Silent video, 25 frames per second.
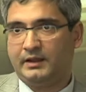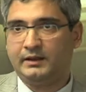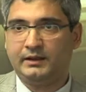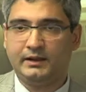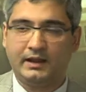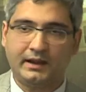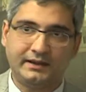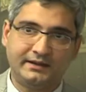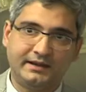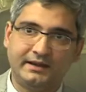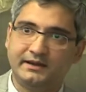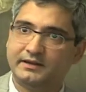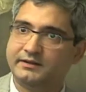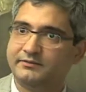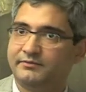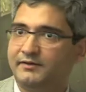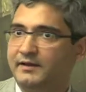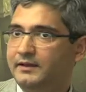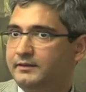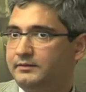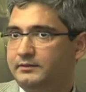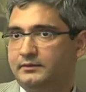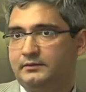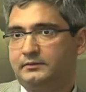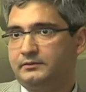
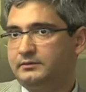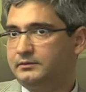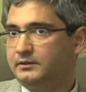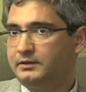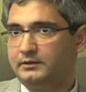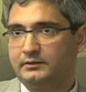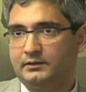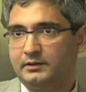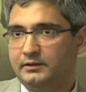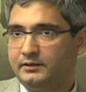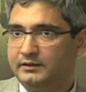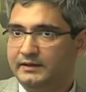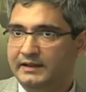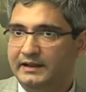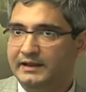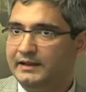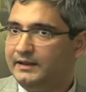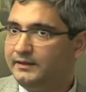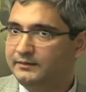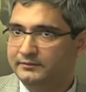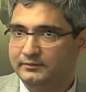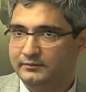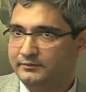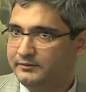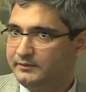identifying the, the third
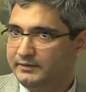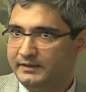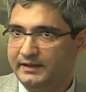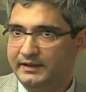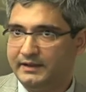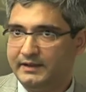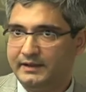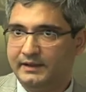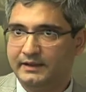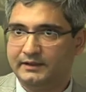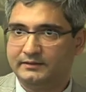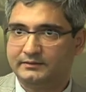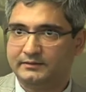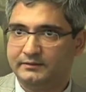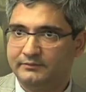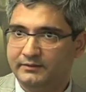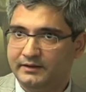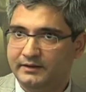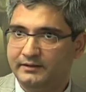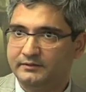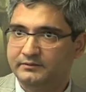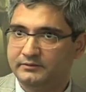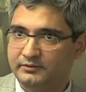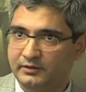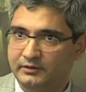helix of the DNA. It's a
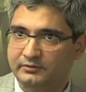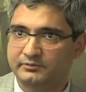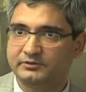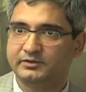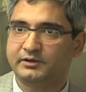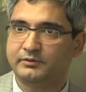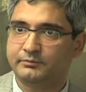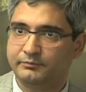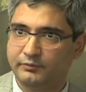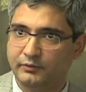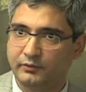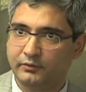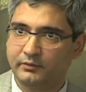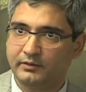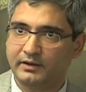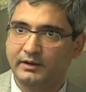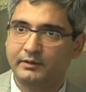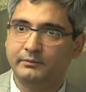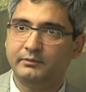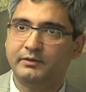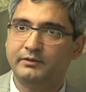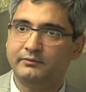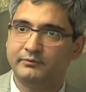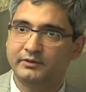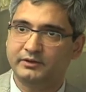very structured program
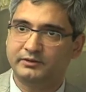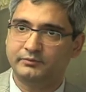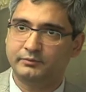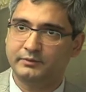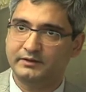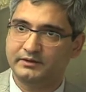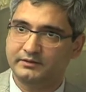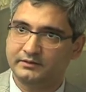in which we